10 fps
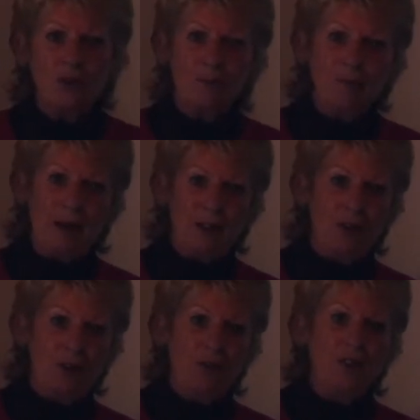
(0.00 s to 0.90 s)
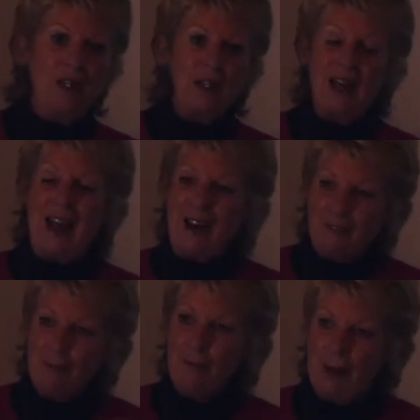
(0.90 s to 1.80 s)
of matter, things that
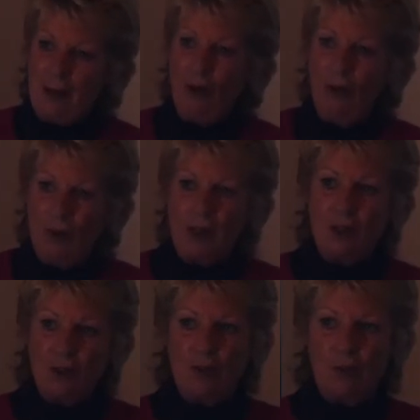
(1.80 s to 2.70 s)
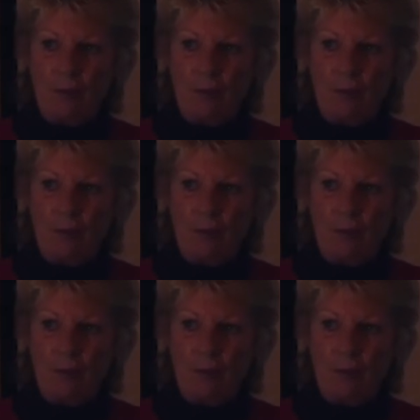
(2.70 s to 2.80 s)
haven't been on this Earth